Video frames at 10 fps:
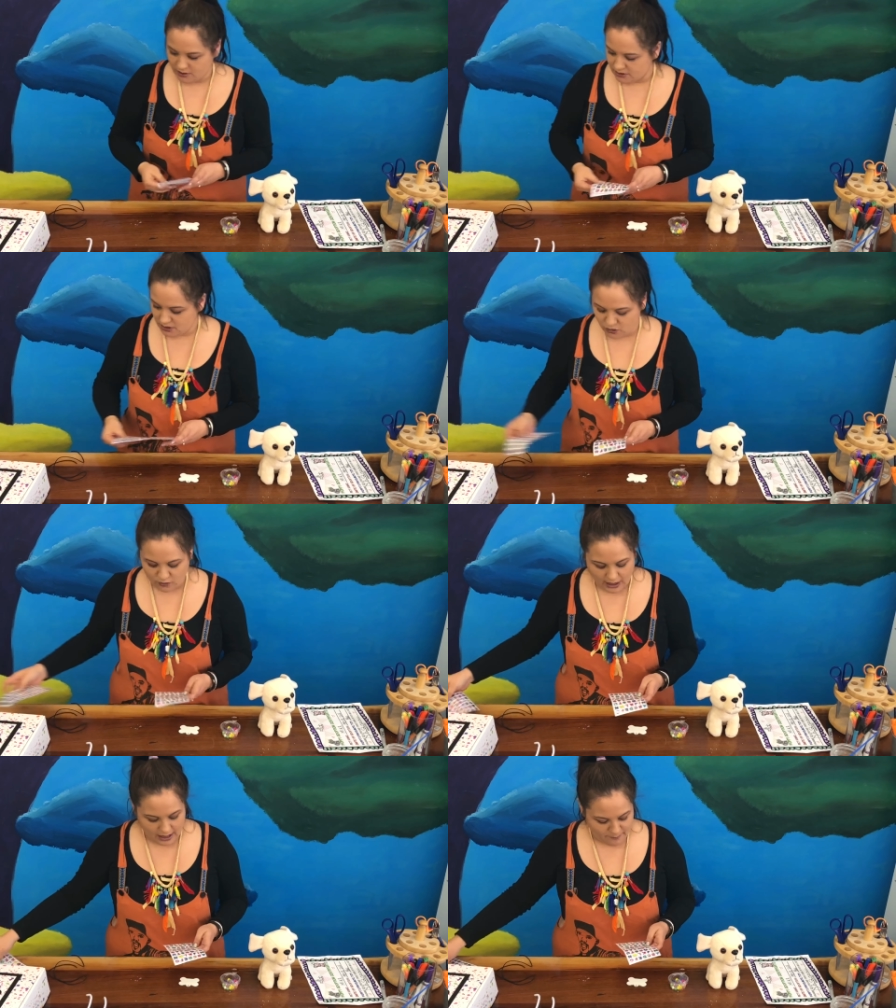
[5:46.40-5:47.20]

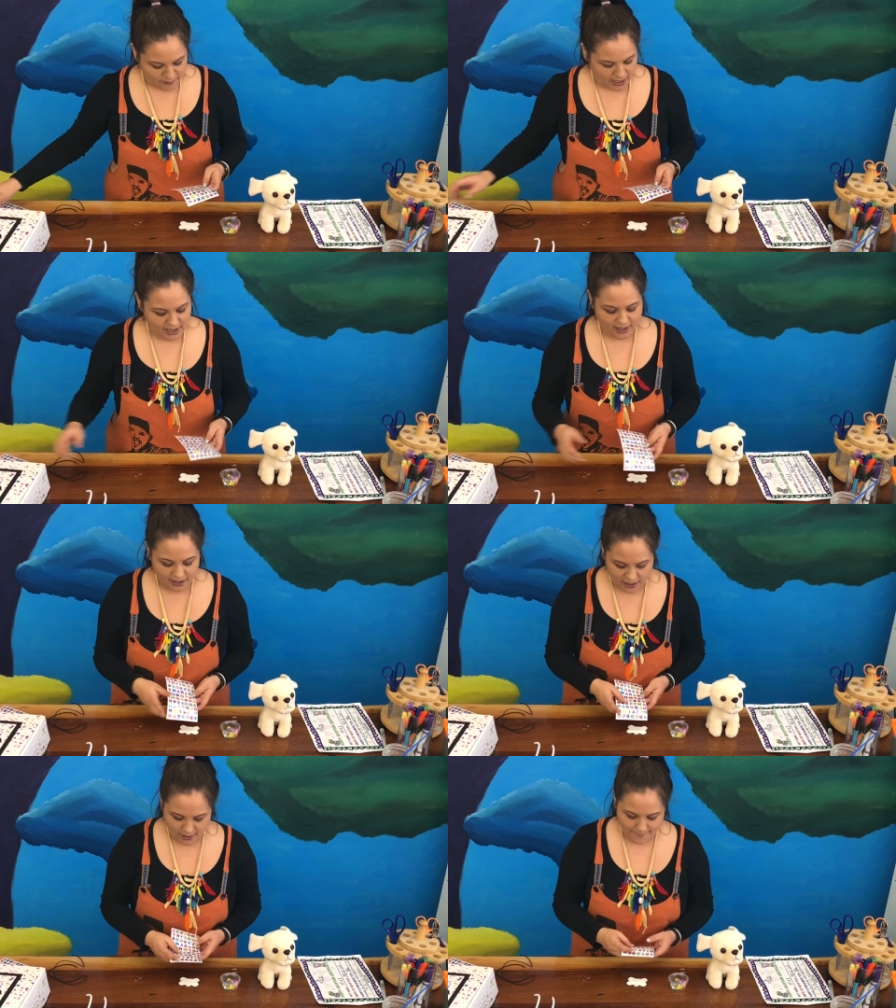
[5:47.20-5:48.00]
So
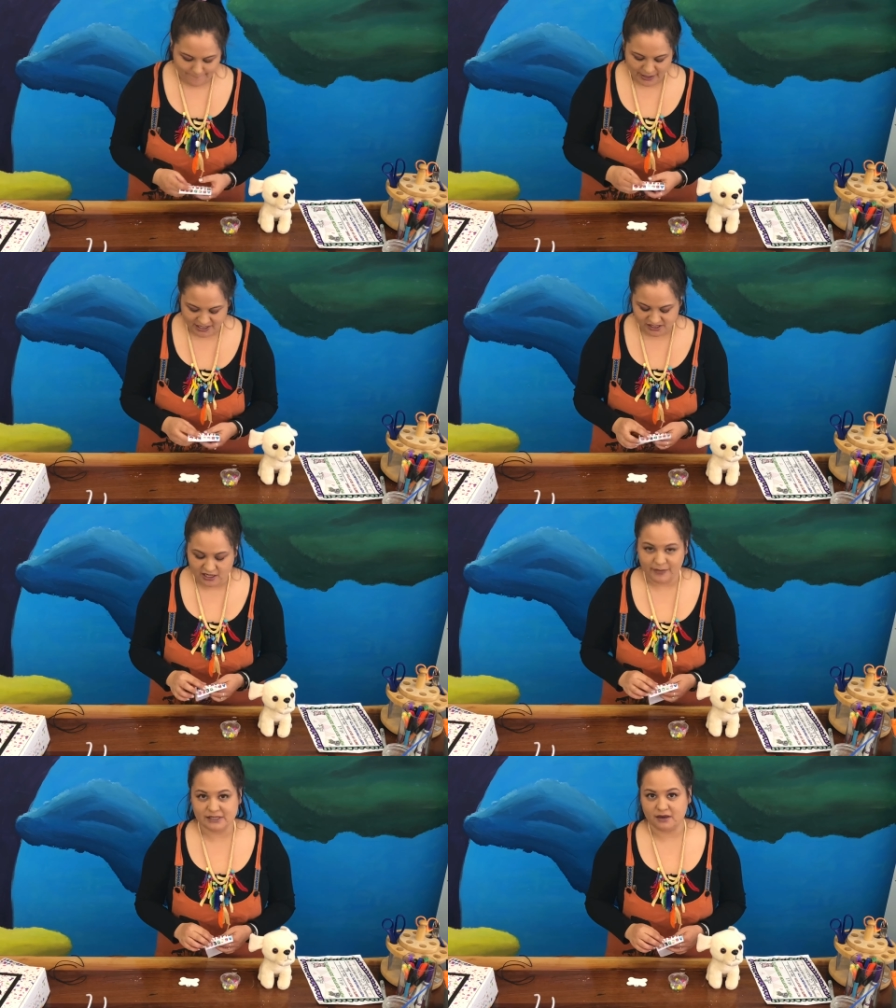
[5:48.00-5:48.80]
my pet's
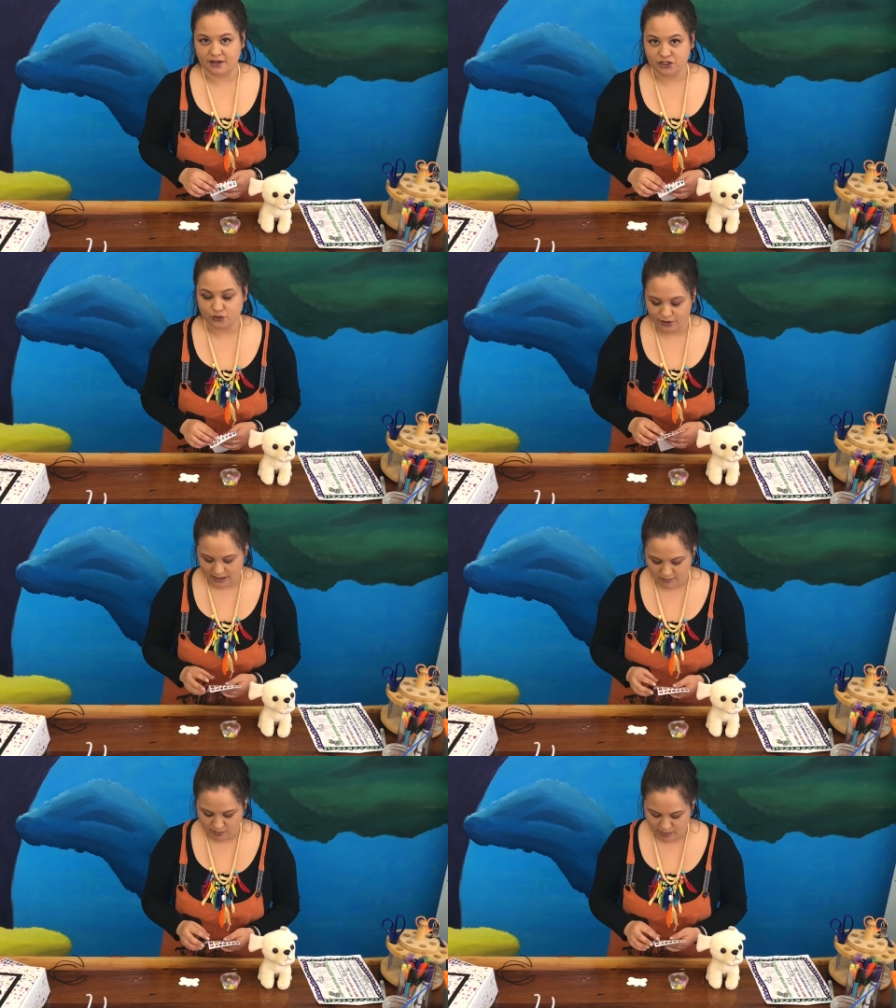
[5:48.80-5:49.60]
name is a nice short
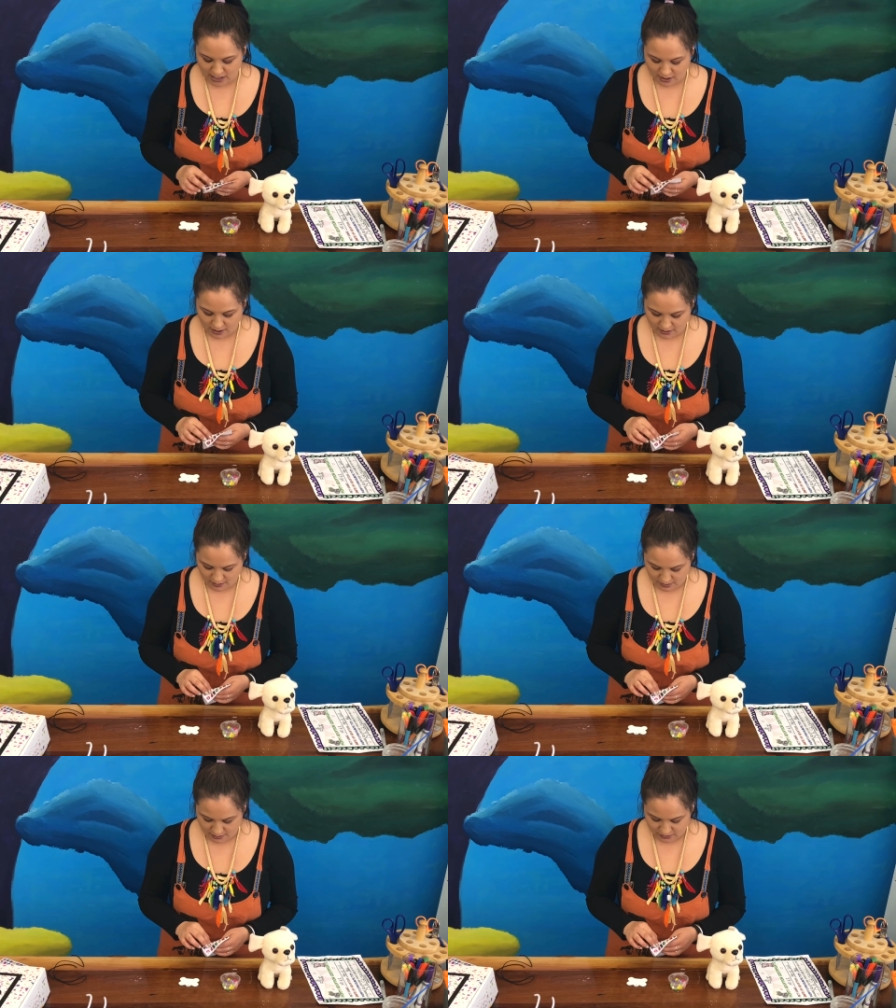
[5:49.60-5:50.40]
name, Mika.
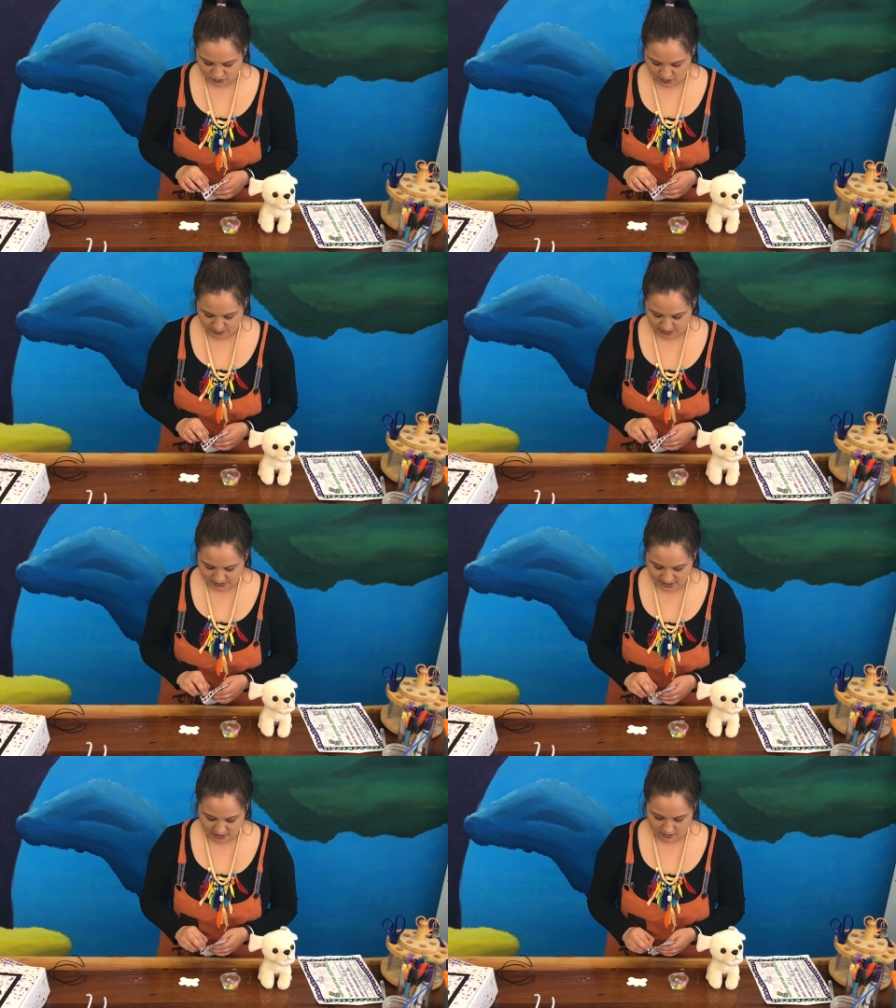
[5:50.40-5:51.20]
So I'm gonna
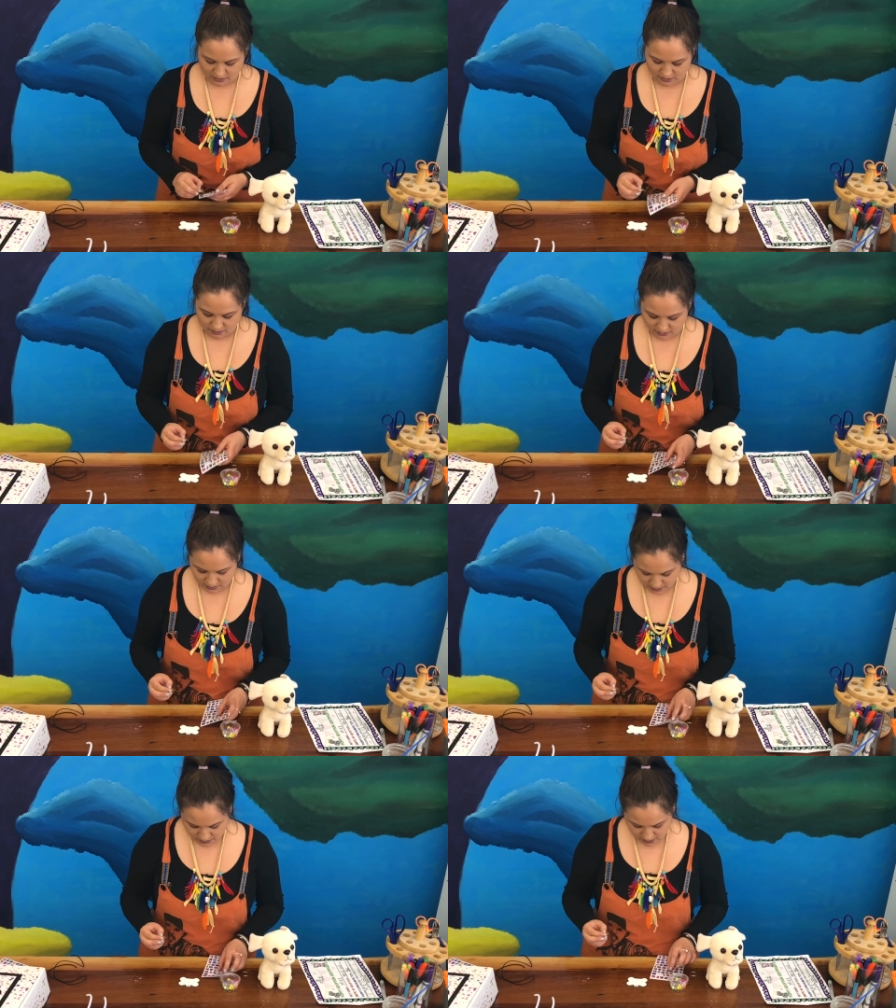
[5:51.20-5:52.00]
take
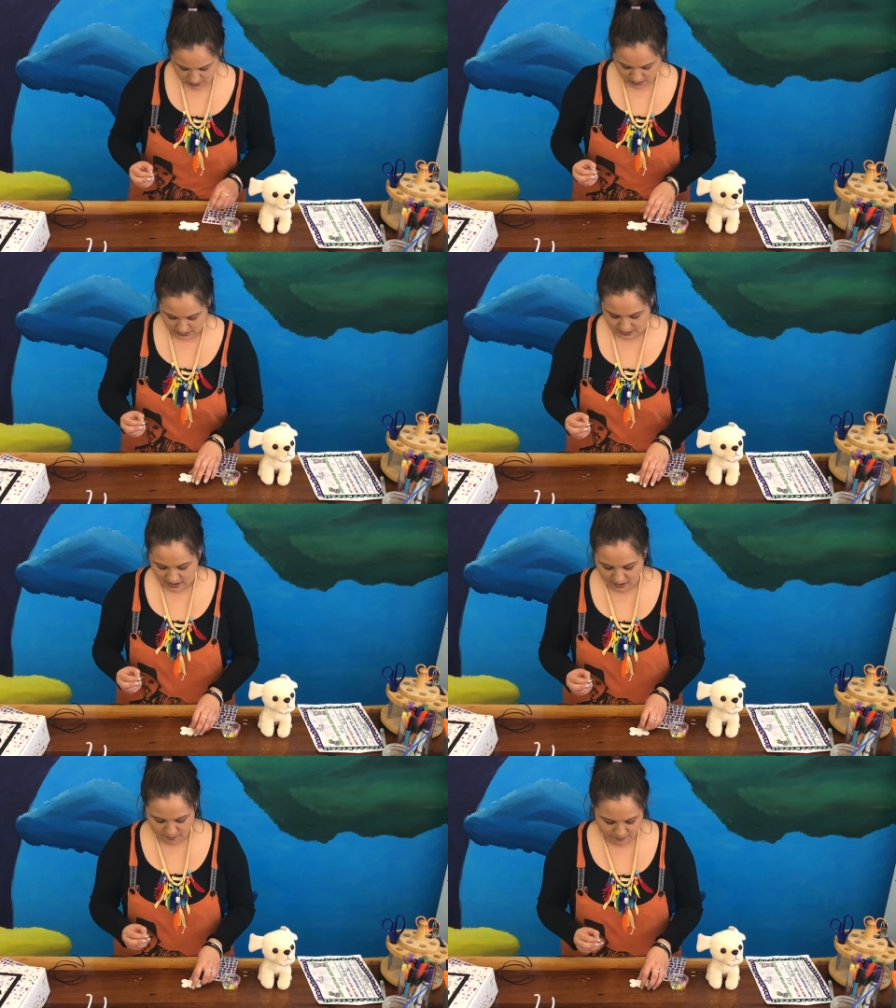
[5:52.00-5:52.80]
an
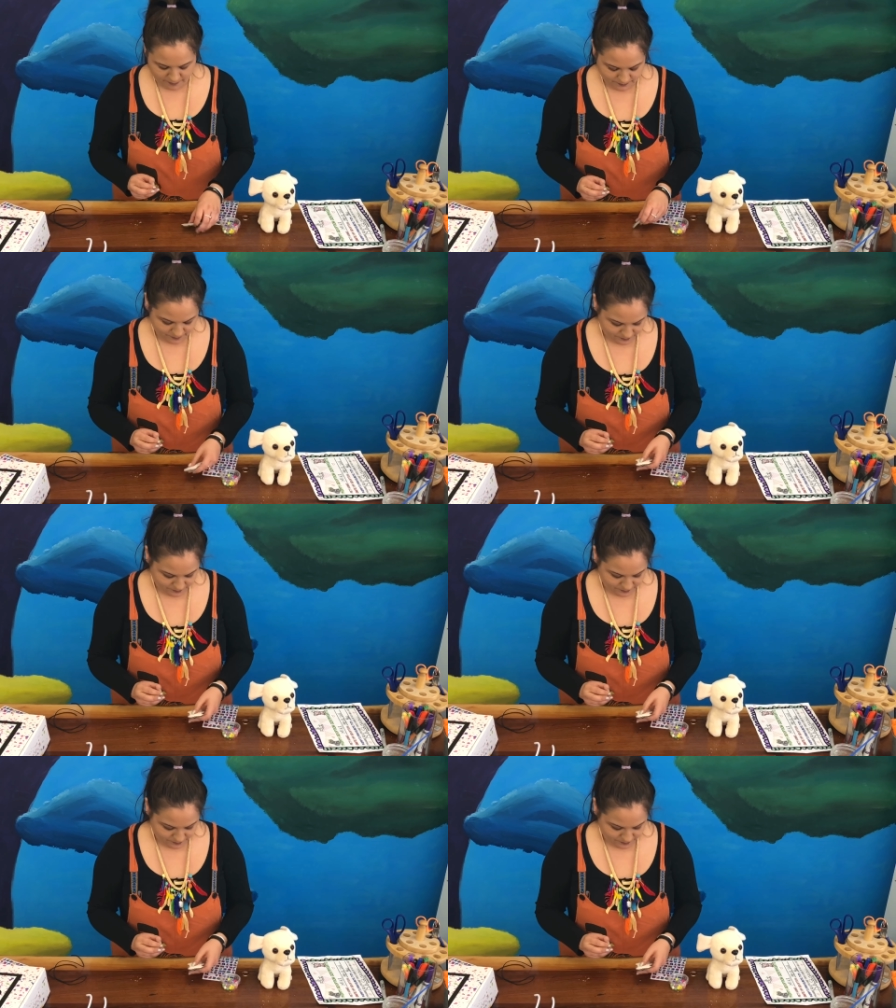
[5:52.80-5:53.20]
M,